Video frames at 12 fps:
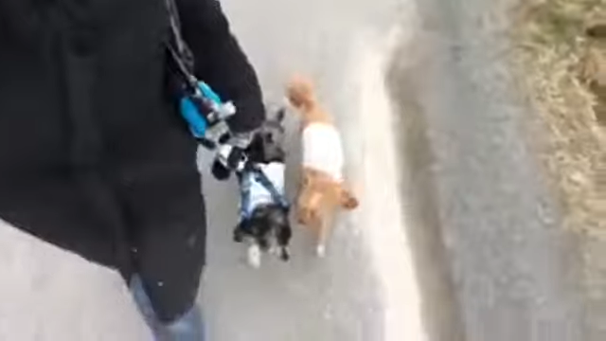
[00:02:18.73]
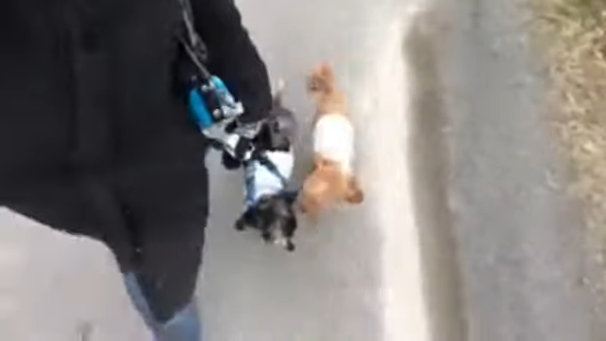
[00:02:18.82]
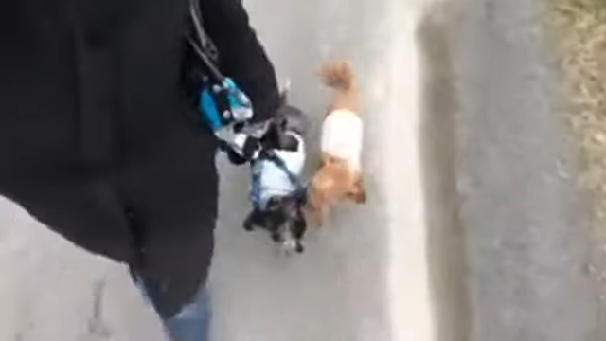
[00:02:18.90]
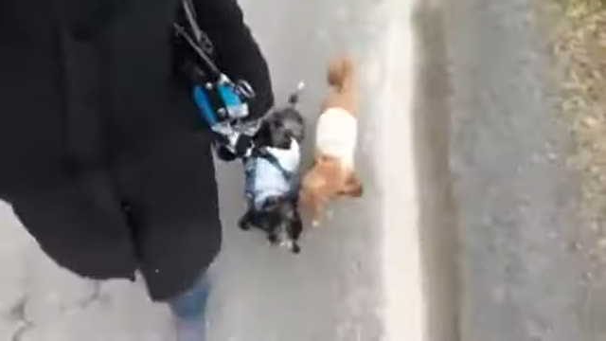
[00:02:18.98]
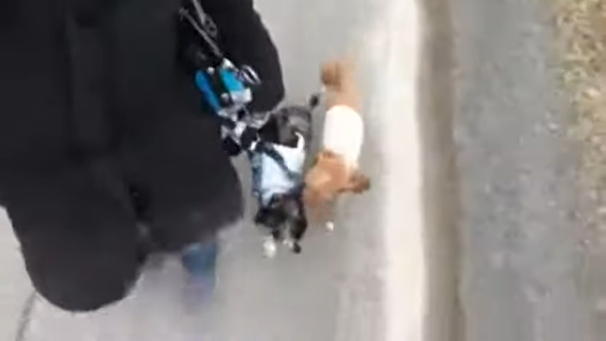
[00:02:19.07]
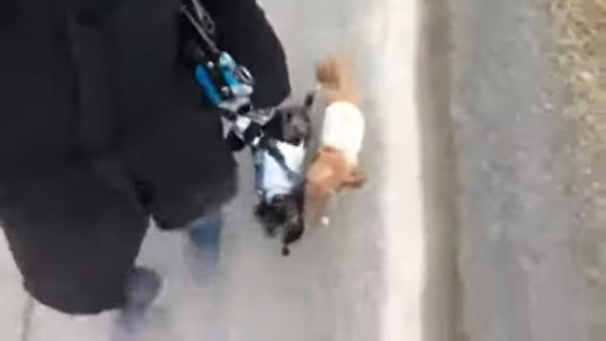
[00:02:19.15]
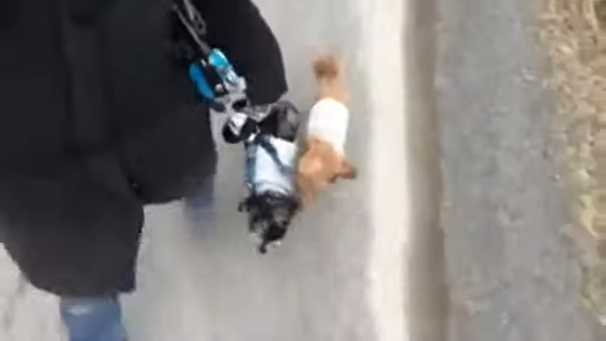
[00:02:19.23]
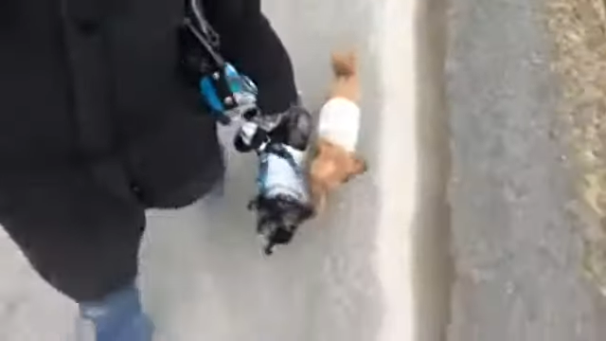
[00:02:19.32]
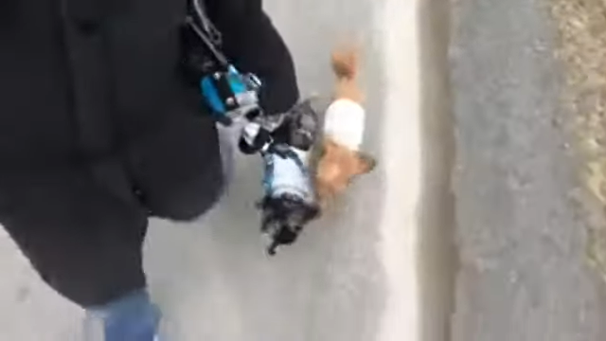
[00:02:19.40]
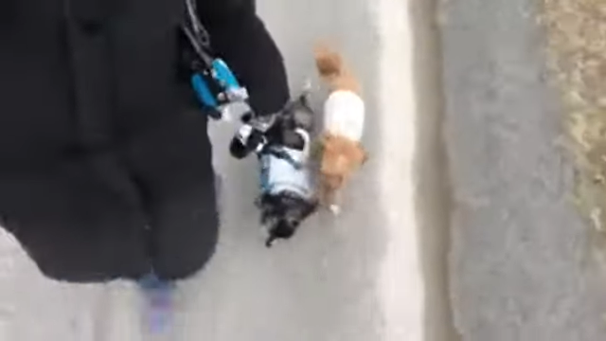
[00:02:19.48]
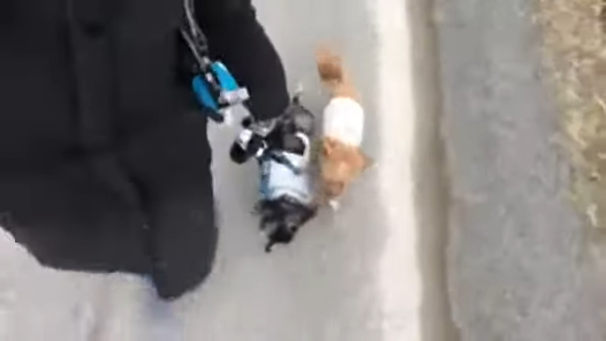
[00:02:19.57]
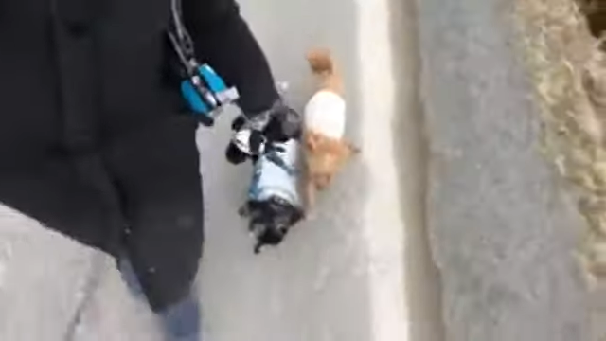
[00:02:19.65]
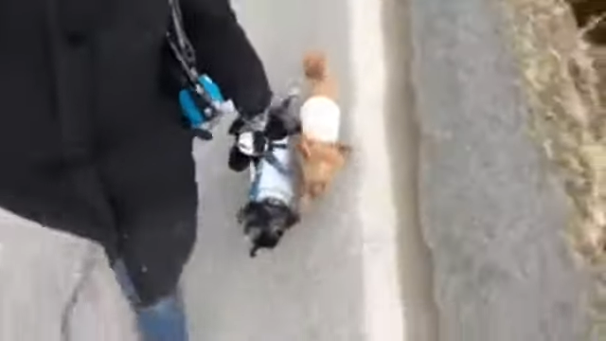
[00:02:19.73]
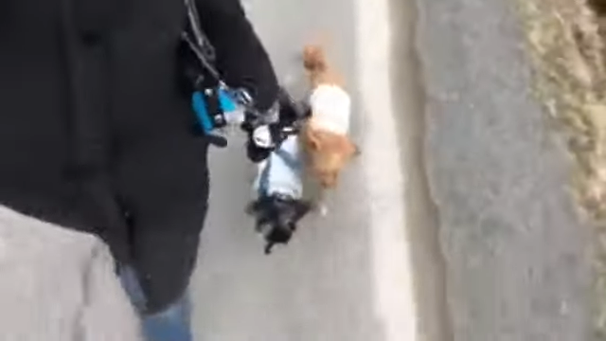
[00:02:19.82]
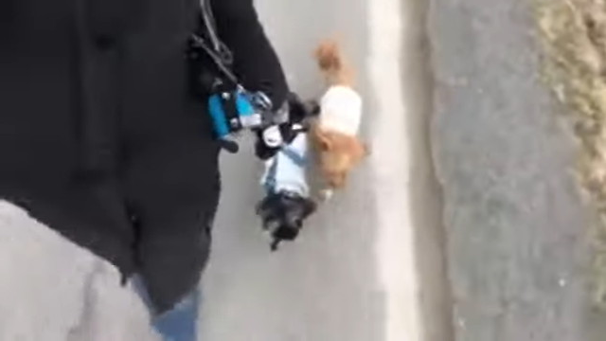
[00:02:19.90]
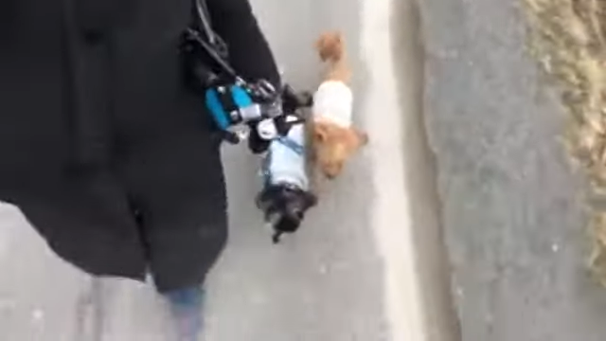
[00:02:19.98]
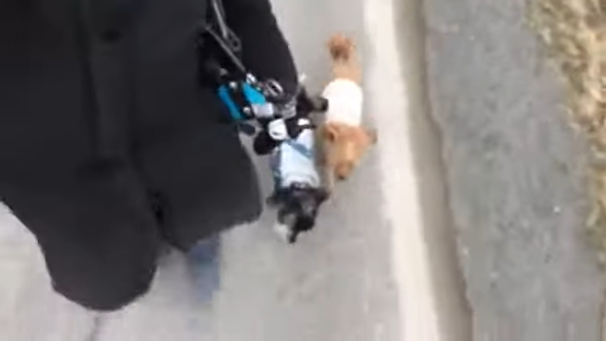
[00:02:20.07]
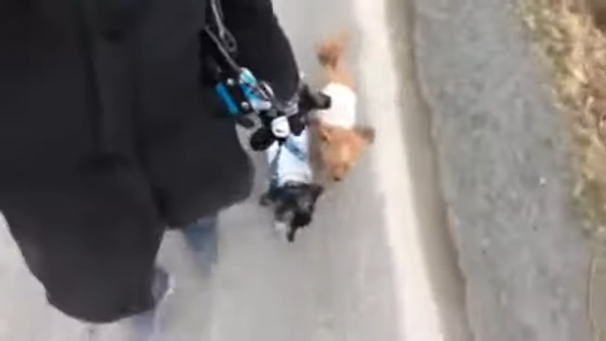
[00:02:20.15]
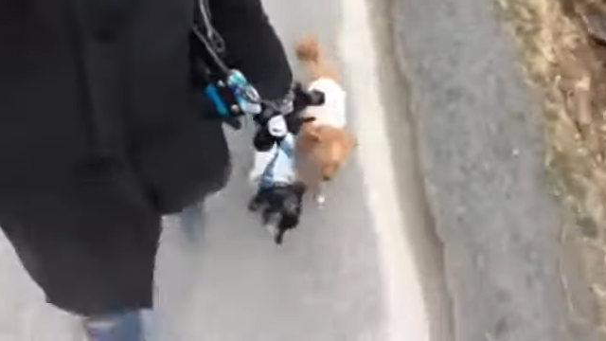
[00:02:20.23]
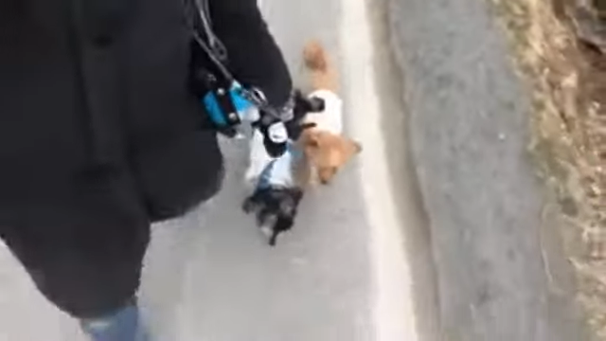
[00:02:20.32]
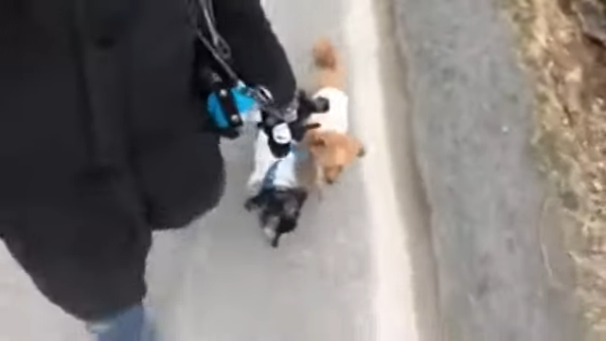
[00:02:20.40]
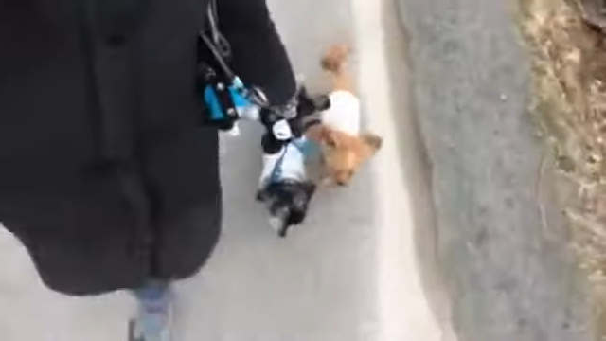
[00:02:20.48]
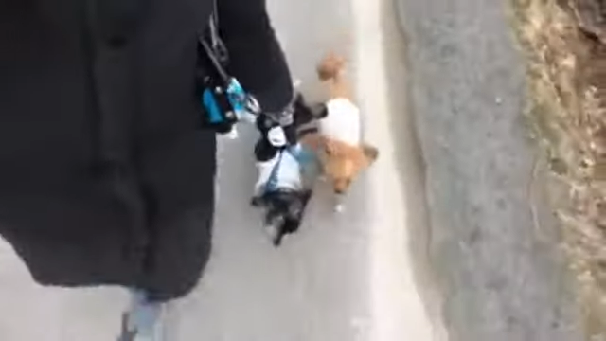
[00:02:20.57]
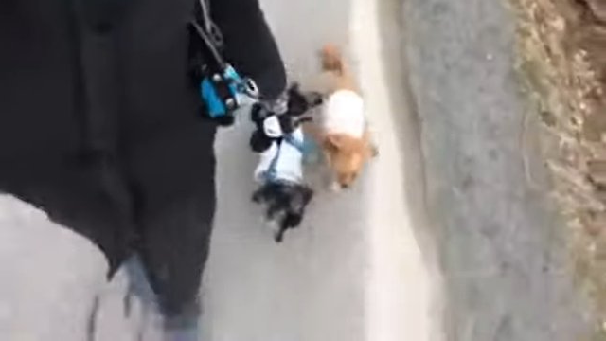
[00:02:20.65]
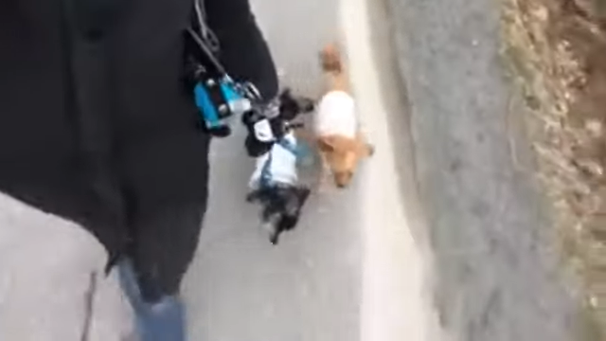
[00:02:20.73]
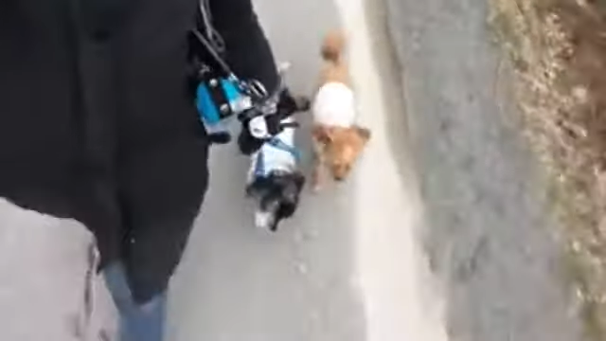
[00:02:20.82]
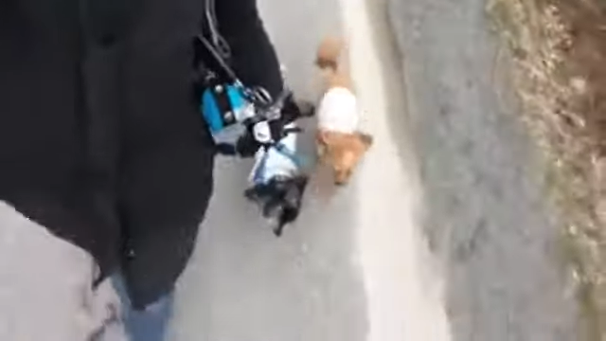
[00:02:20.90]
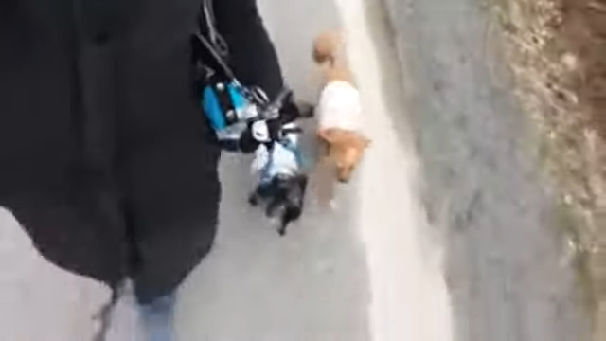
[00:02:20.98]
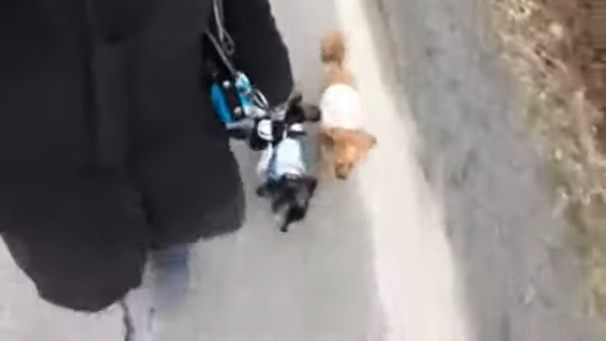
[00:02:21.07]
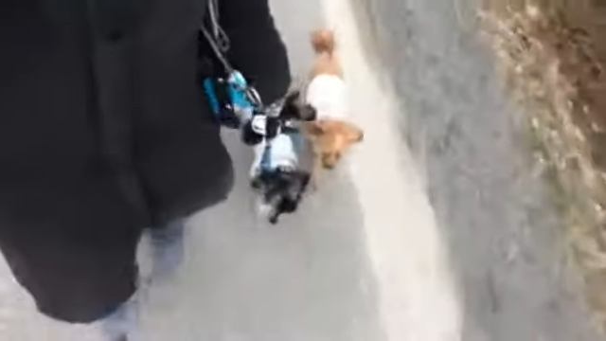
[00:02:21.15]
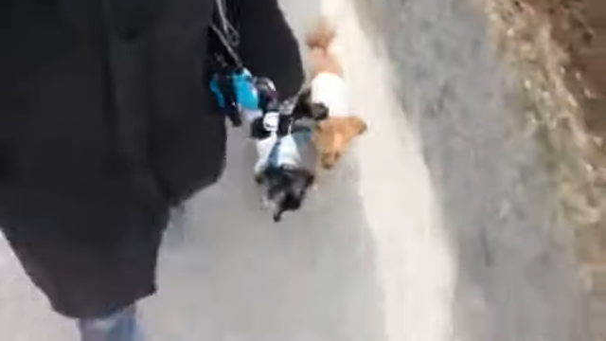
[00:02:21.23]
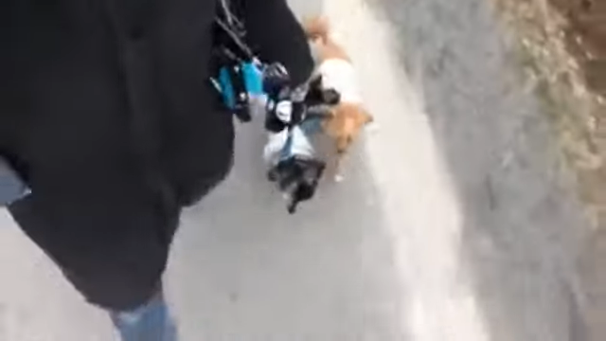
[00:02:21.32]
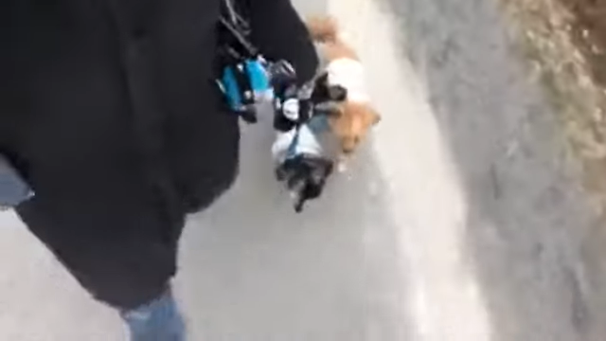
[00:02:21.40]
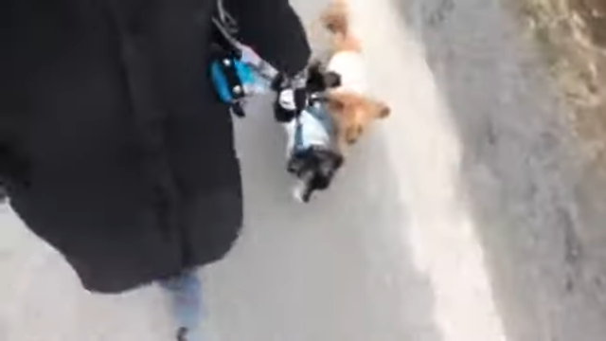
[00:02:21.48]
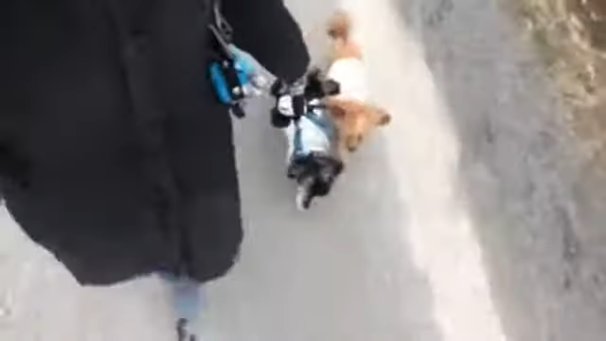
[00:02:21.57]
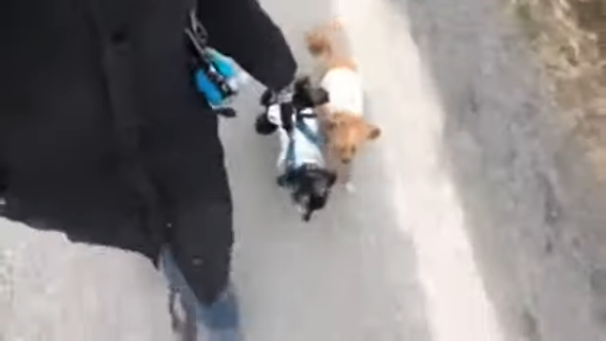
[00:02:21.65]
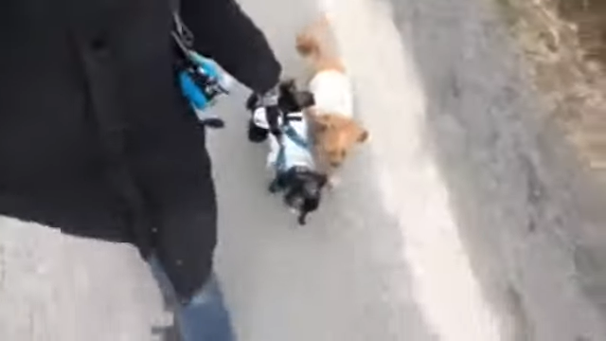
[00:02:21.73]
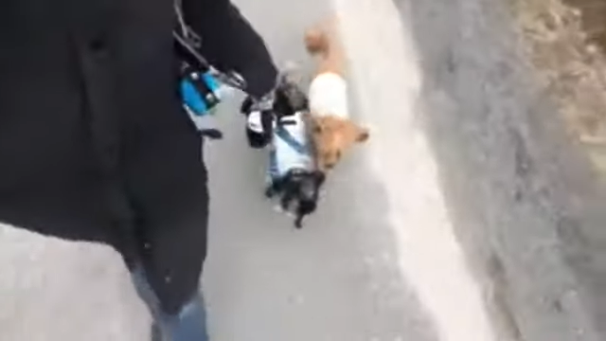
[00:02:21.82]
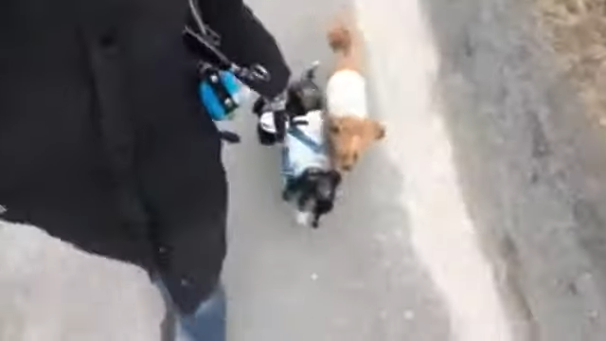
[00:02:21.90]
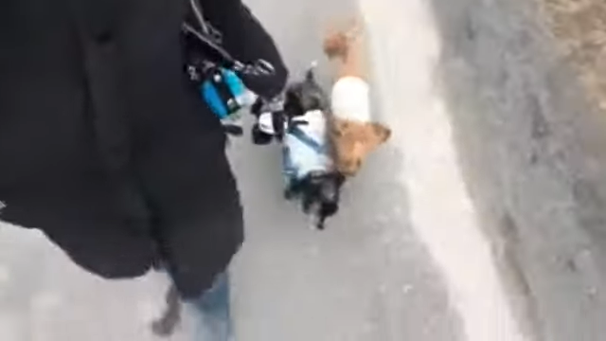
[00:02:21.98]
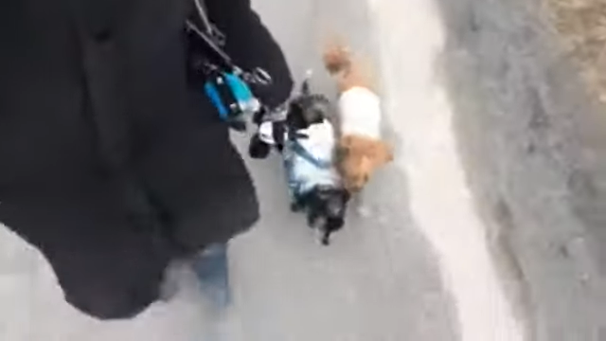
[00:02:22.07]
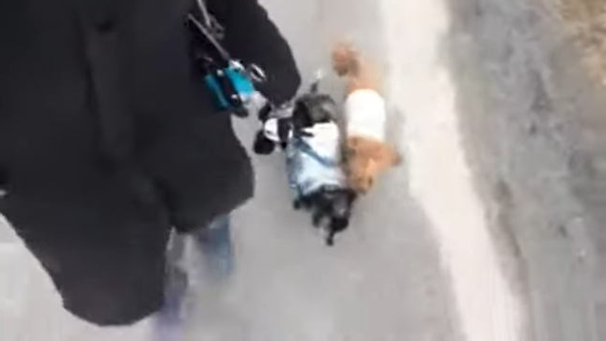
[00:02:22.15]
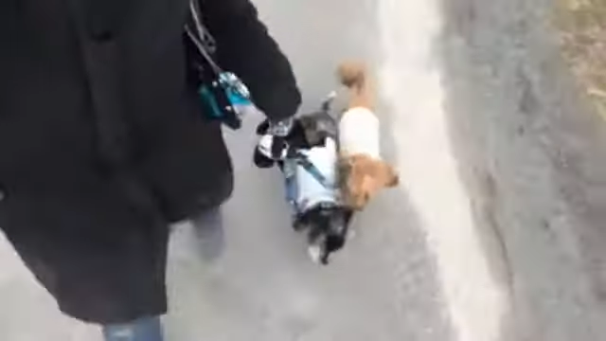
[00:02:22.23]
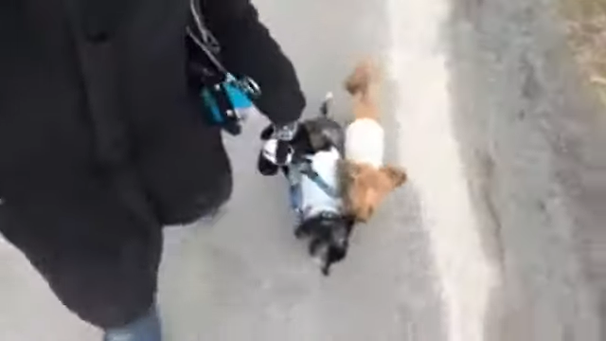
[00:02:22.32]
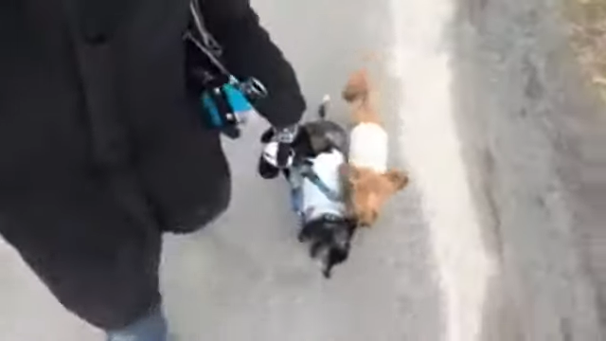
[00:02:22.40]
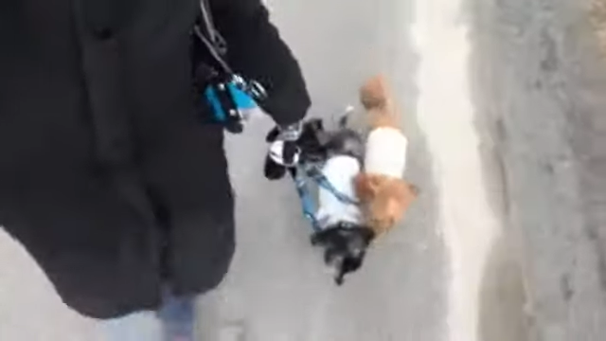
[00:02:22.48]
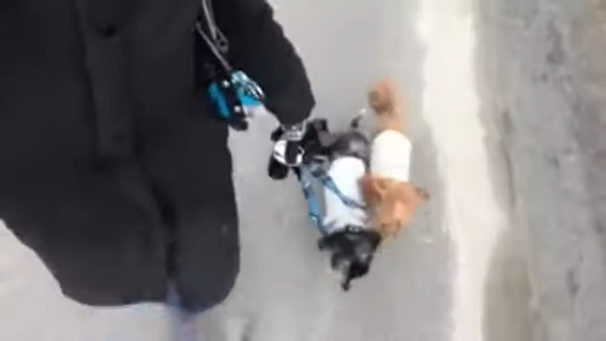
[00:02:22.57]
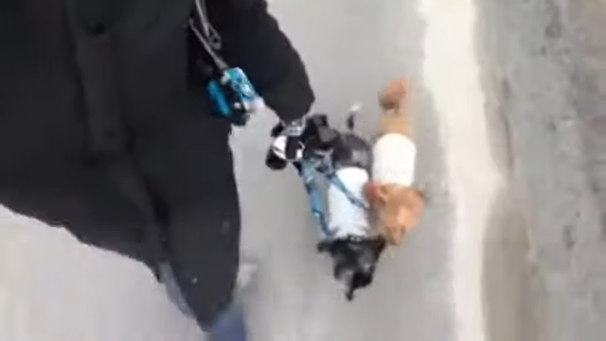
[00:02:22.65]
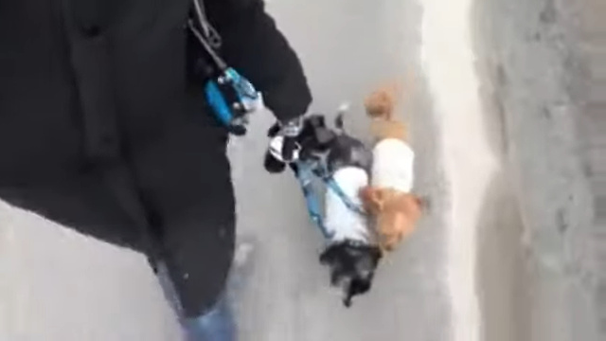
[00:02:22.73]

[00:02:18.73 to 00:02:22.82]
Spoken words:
[unreadable: no face in view]